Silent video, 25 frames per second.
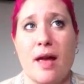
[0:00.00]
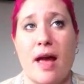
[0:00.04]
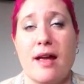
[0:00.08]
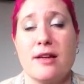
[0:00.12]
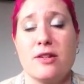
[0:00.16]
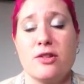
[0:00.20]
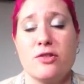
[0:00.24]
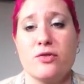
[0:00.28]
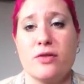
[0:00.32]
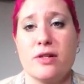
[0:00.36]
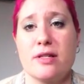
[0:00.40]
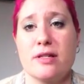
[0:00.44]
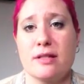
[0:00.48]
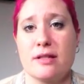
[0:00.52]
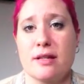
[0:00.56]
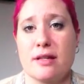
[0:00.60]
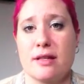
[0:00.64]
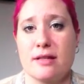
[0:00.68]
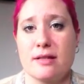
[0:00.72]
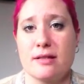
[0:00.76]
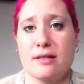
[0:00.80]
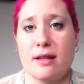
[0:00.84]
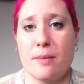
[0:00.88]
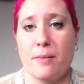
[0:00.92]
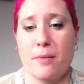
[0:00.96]
just recently
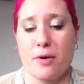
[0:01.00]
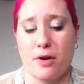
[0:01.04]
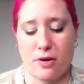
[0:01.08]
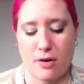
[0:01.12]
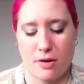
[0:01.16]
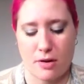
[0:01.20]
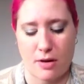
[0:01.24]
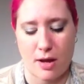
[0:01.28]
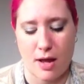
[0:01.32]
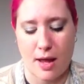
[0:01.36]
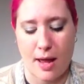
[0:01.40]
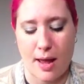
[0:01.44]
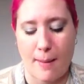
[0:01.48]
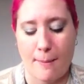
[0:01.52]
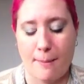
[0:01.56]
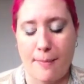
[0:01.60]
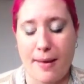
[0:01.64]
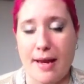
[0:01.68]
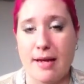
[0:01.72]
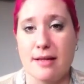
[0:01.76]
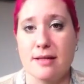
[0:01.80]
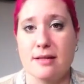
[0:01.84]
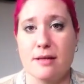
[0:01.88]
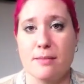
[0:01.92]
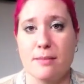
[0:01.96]
this summer
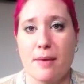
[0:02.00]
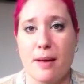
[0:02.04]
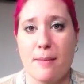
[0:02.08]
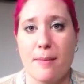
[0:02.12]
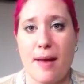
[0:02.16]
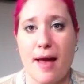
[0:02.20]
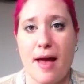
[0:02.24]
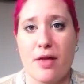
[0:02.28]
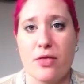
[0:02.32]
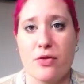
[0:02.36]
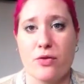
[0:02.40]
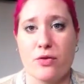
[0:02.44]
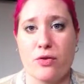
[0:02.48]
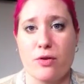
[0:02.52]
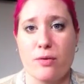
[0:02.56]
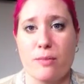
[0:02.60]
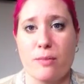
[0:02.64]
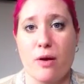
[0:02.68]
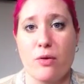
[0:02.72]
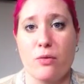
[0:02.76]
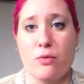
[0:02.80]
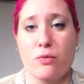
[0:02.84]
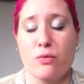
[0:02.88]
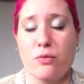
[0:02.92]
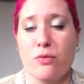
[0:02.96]
painted my bathroom
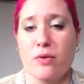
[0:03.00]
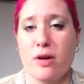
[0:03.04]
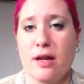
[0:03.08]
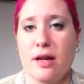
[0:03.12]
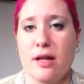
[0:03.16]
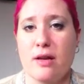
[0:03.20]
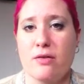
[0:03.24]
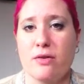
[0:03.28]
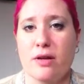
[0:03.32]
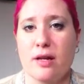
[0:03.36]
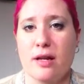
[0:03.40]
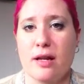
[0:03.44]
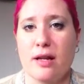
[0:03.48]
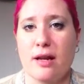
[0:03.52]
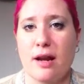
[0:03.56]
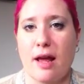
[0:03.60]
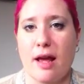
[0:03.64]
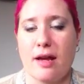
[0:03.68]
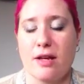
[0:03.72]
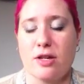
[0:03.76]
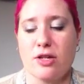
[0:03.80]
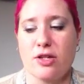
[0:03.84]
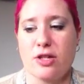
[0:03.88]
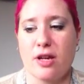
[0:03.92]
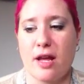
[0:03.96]
a really, really
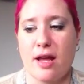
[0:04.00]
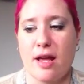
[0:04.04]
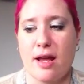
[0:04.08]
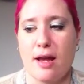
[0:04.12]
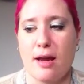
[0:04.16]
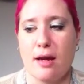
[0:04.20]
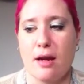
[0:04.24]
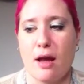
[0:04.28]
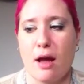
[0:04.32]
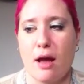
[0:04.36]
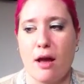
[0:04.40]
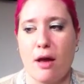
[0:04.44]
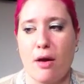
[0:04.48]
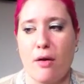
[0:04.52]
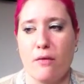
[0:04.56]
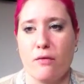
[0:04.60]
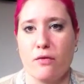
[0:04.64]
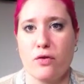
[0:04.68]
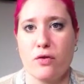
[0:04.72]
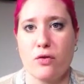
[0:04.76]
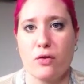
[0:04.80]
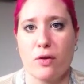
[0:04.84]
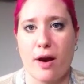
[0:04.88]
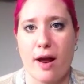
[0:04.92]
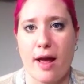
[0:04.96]
light shade of
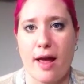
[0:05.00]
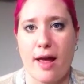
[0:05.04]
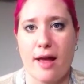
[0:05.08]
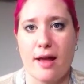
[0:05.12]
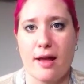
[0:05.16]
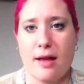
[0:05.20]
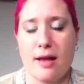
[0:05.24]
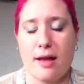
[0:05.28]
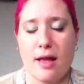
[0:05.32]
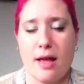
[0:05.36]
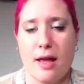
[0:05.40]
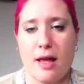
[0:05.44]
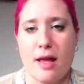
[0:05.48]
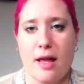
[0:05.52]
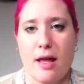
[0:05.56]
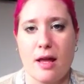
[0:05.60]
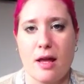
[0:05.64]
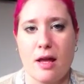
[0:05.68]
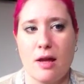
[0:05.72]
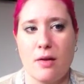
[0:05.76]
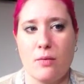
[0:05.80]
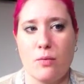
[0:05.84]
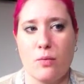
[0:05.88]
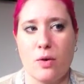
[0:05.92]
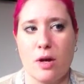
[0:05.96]
gray.
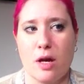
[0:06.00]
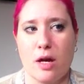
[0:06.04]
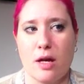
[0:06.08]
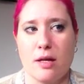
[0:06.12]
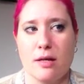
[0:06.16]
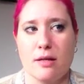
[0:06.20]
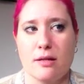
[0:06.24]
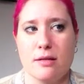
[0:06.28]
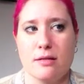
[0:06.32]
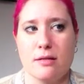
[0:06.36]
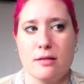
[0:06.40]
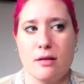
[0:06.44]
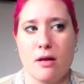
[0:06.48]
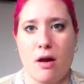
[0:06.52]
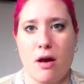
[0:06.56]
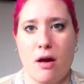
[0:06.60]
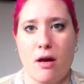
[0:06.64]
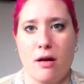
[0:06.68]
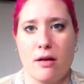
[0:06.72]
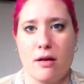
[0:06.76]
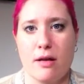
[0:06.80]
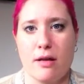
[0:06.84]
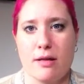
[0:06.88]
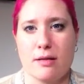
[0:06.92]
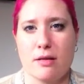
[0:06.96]
It's
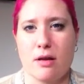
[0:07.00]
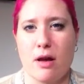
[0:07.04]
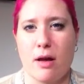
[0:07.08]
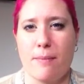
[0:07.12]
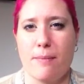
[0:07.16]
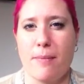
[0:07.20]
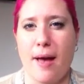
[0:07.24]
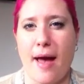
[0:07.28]
called